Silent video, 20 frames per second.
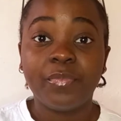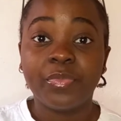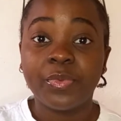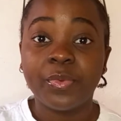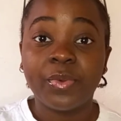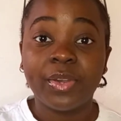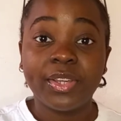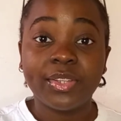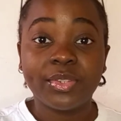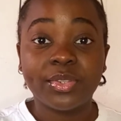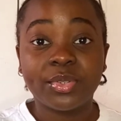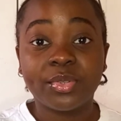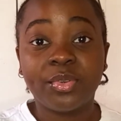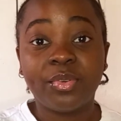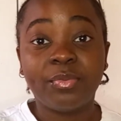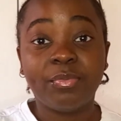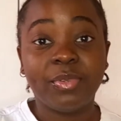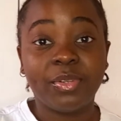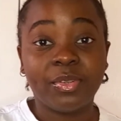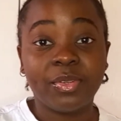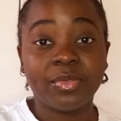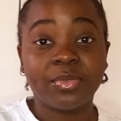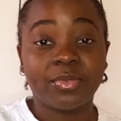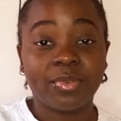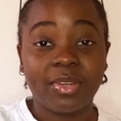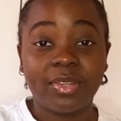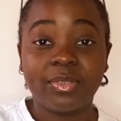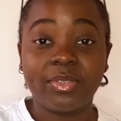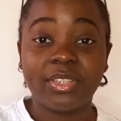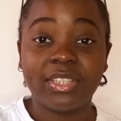We're in school because we
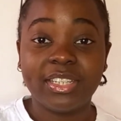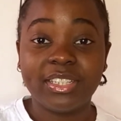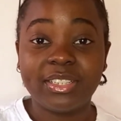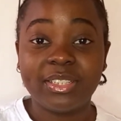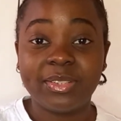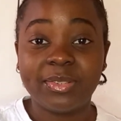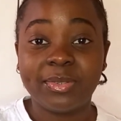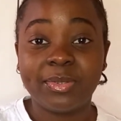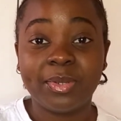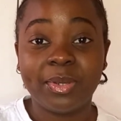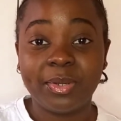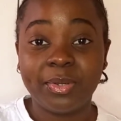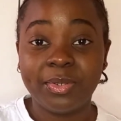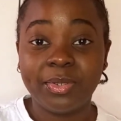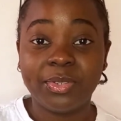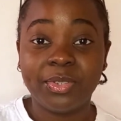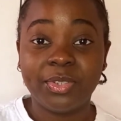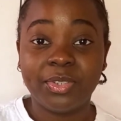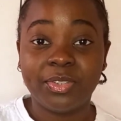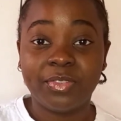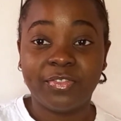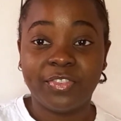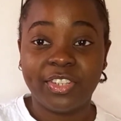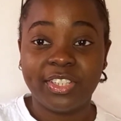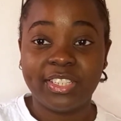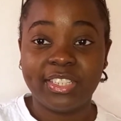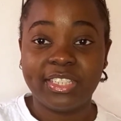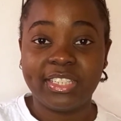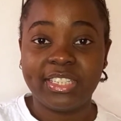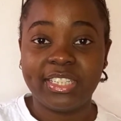want to get into a good
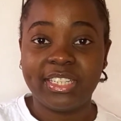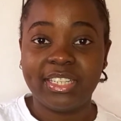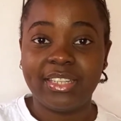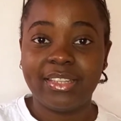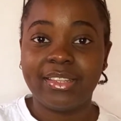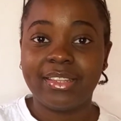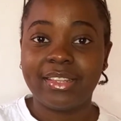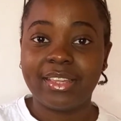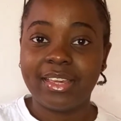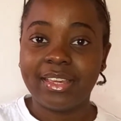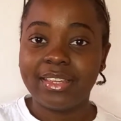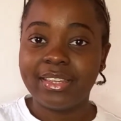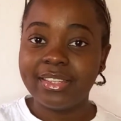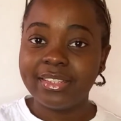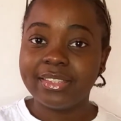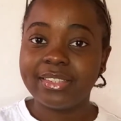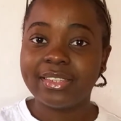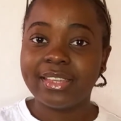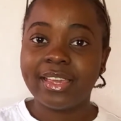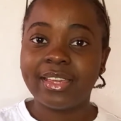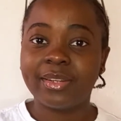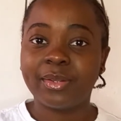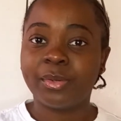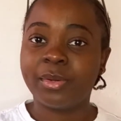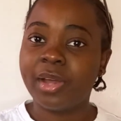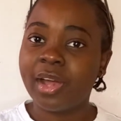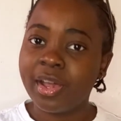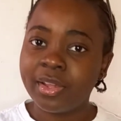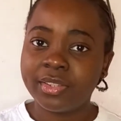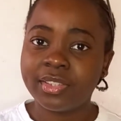university, either inside
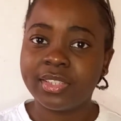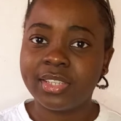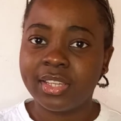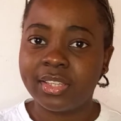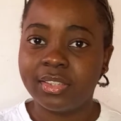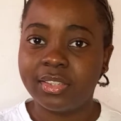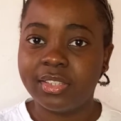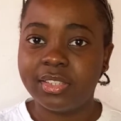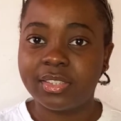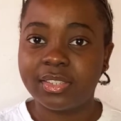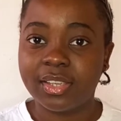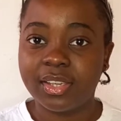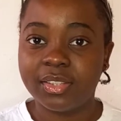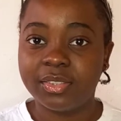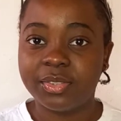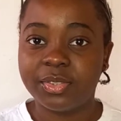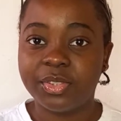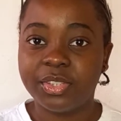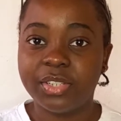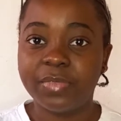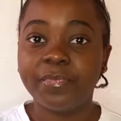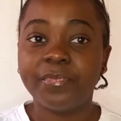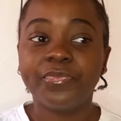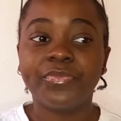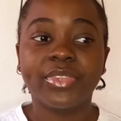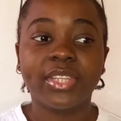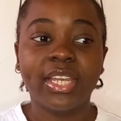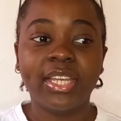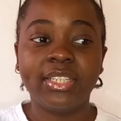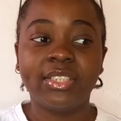or outside this country.
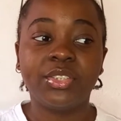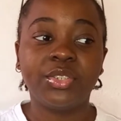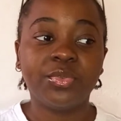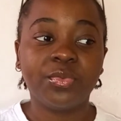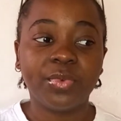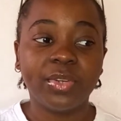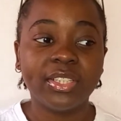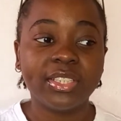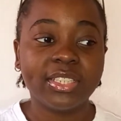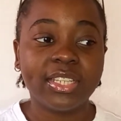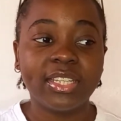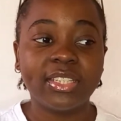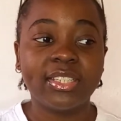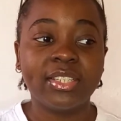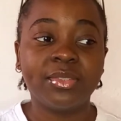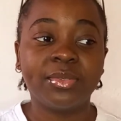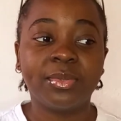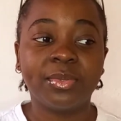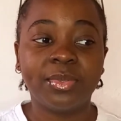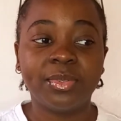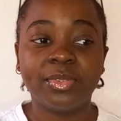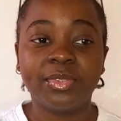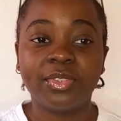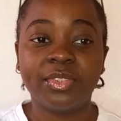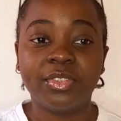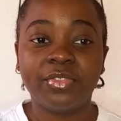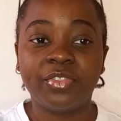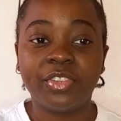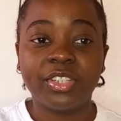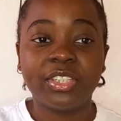And you won't get into those
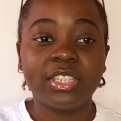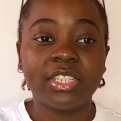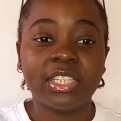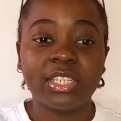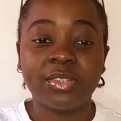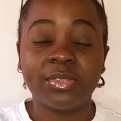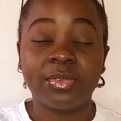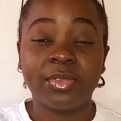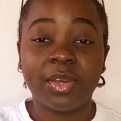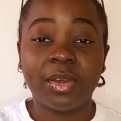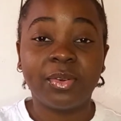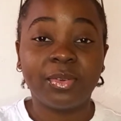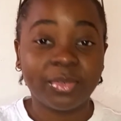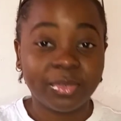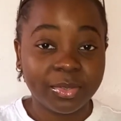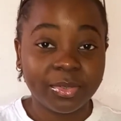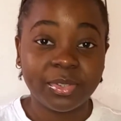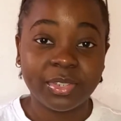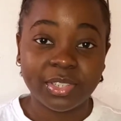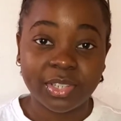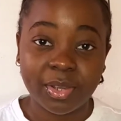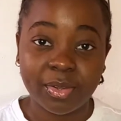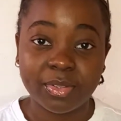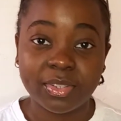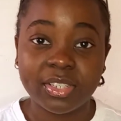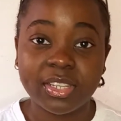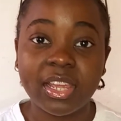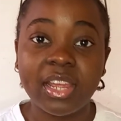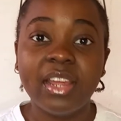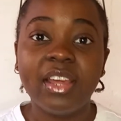universities without good
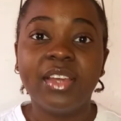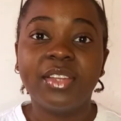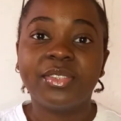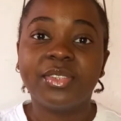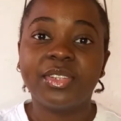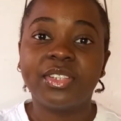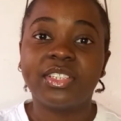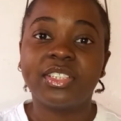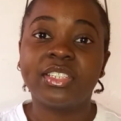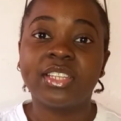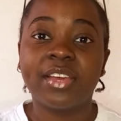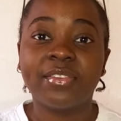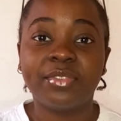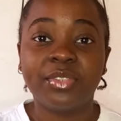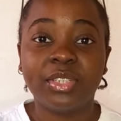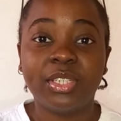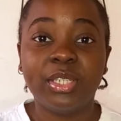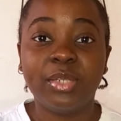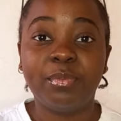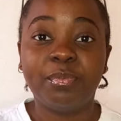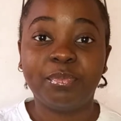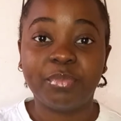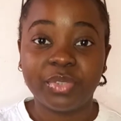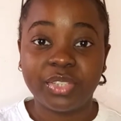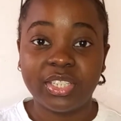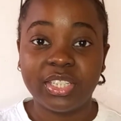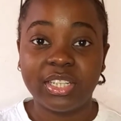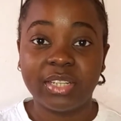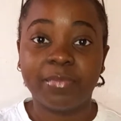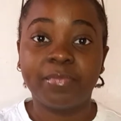results. So you just have to keep
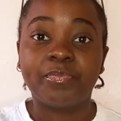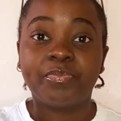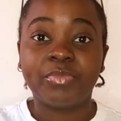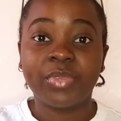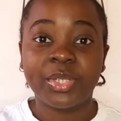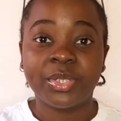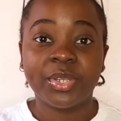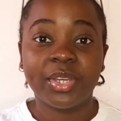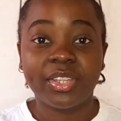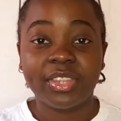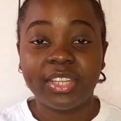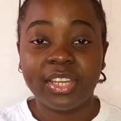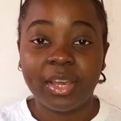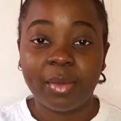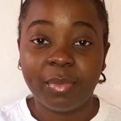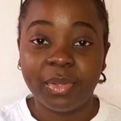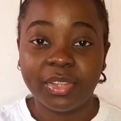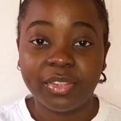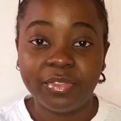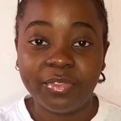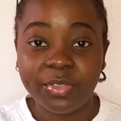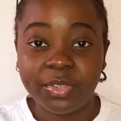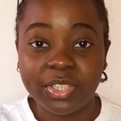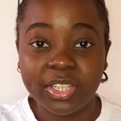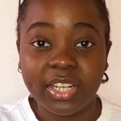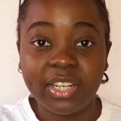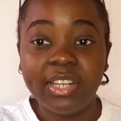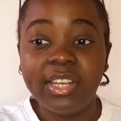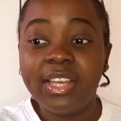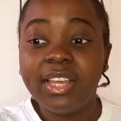pushing. Make sure you think about the
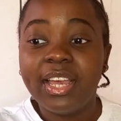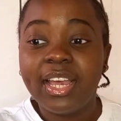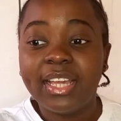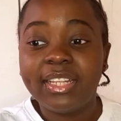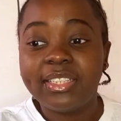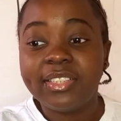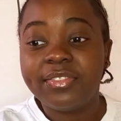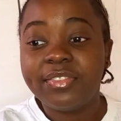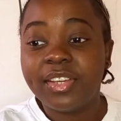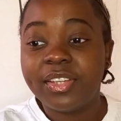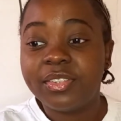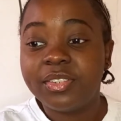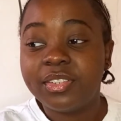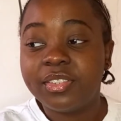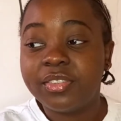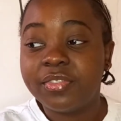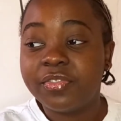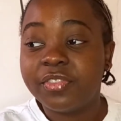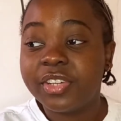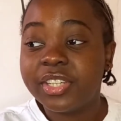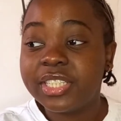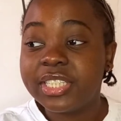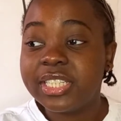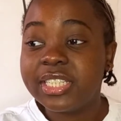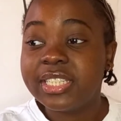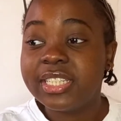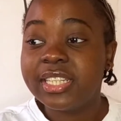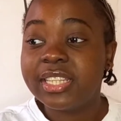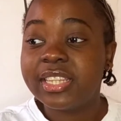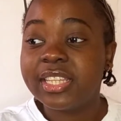future. And if you're in
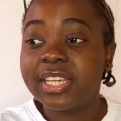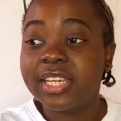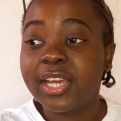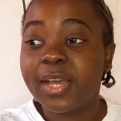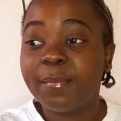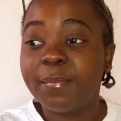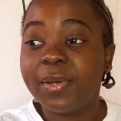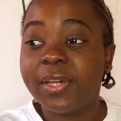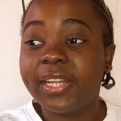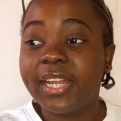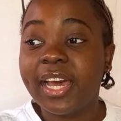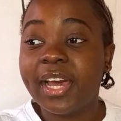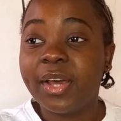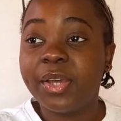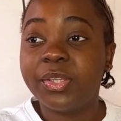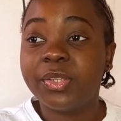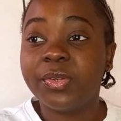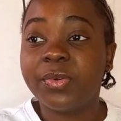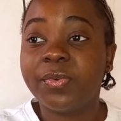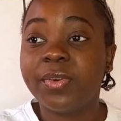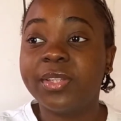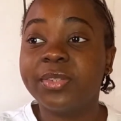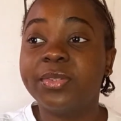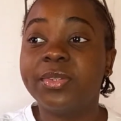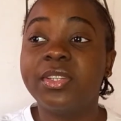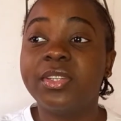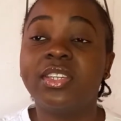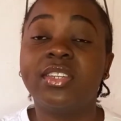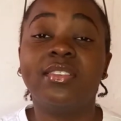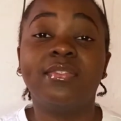university, think about how you want
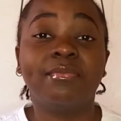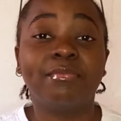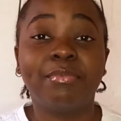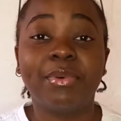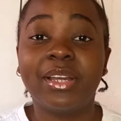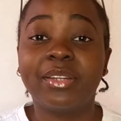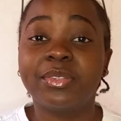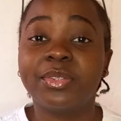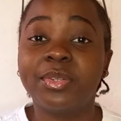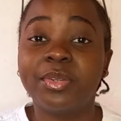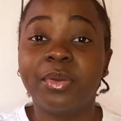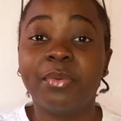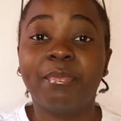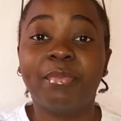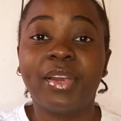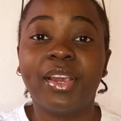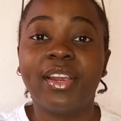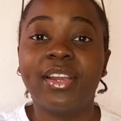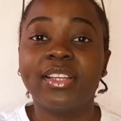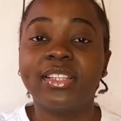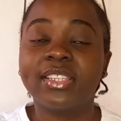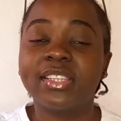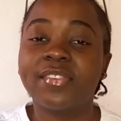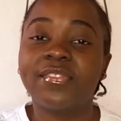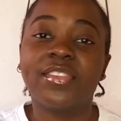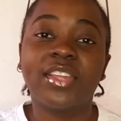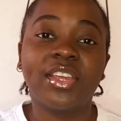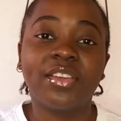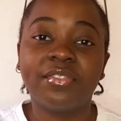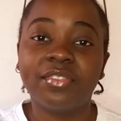to give back to your parents
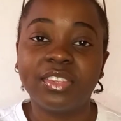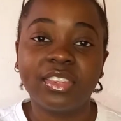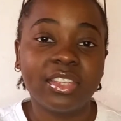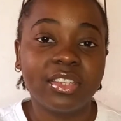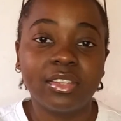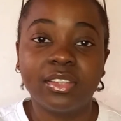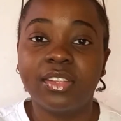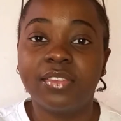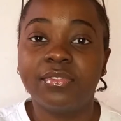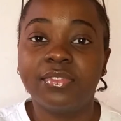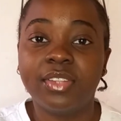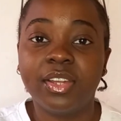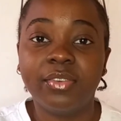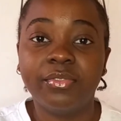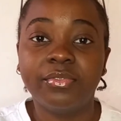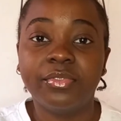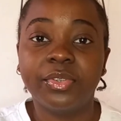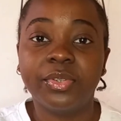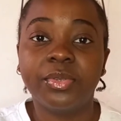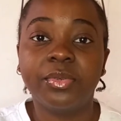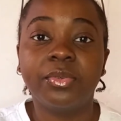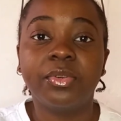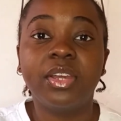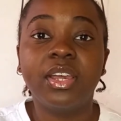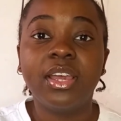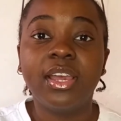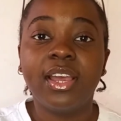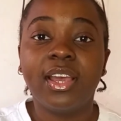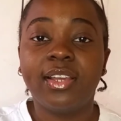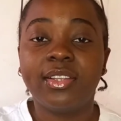after everything they've done for you.
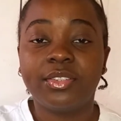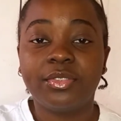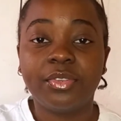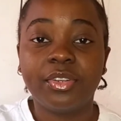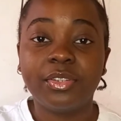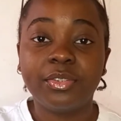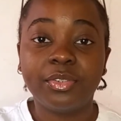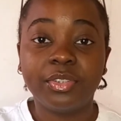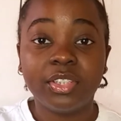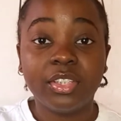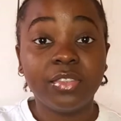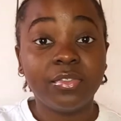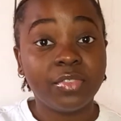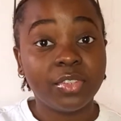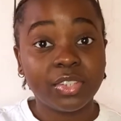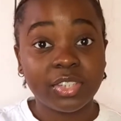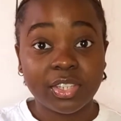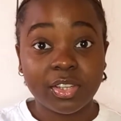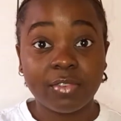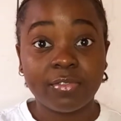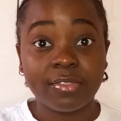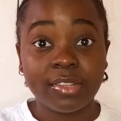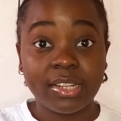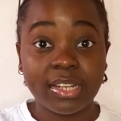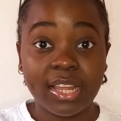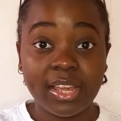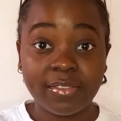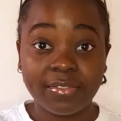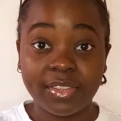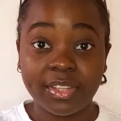And you want to give yourself the
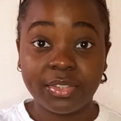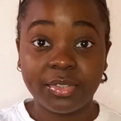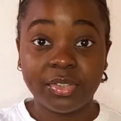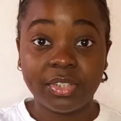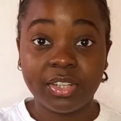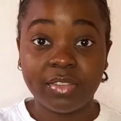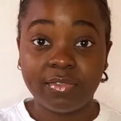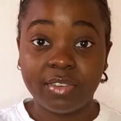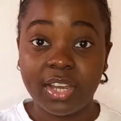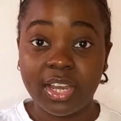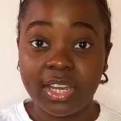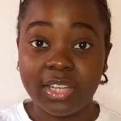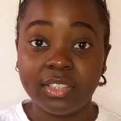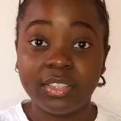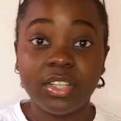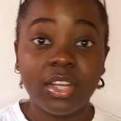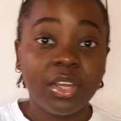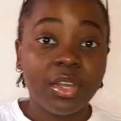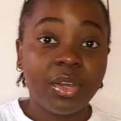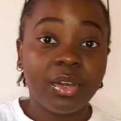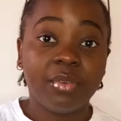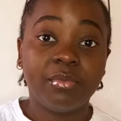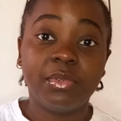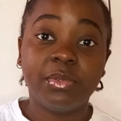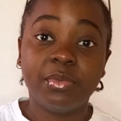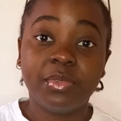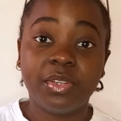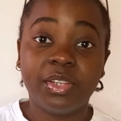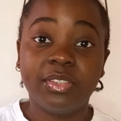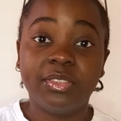life that you never had. Or
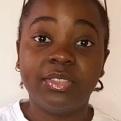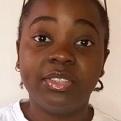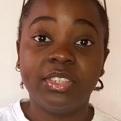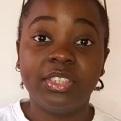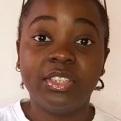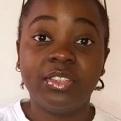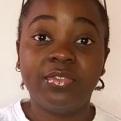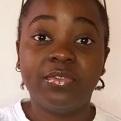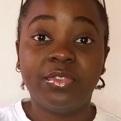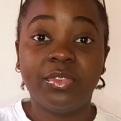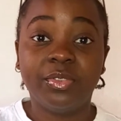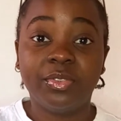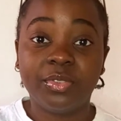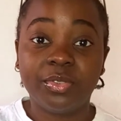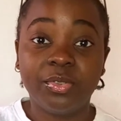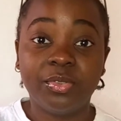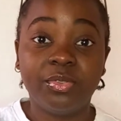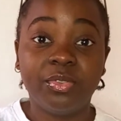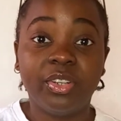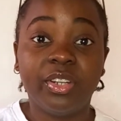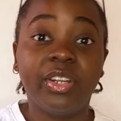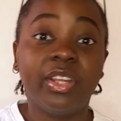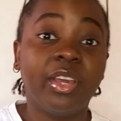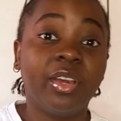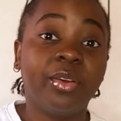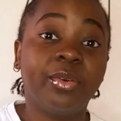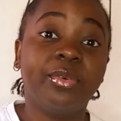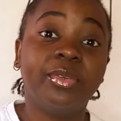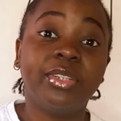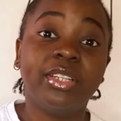maybe you want to give your children
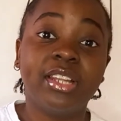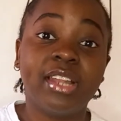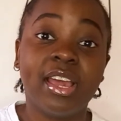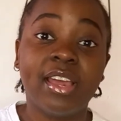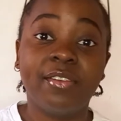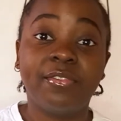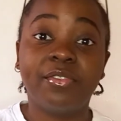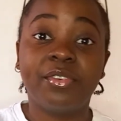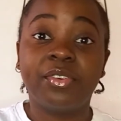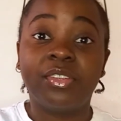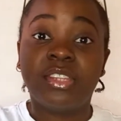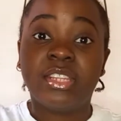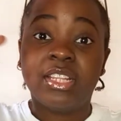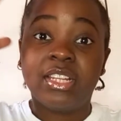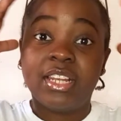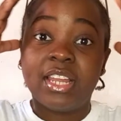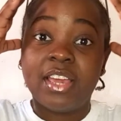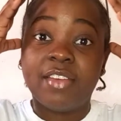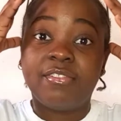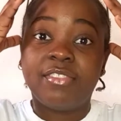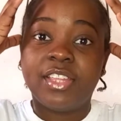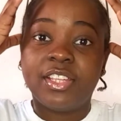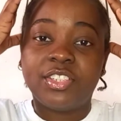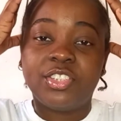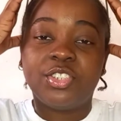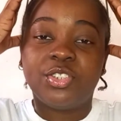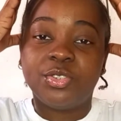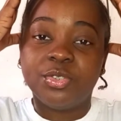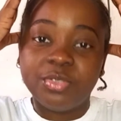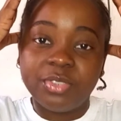a good life, or the life
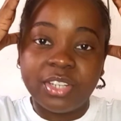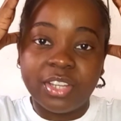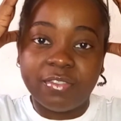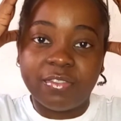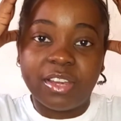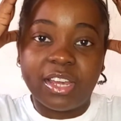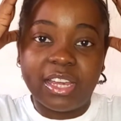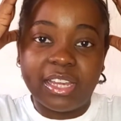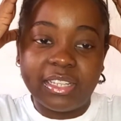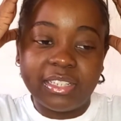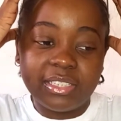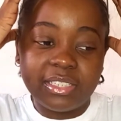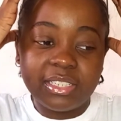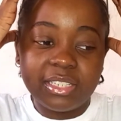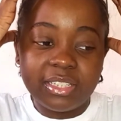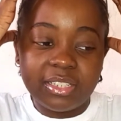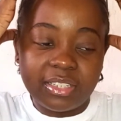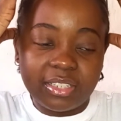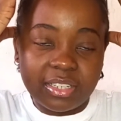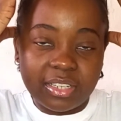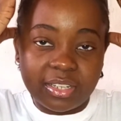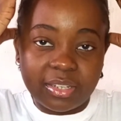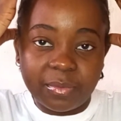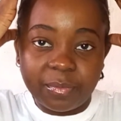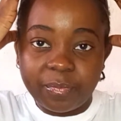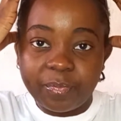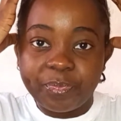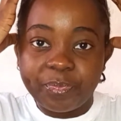that you never had. Yeah.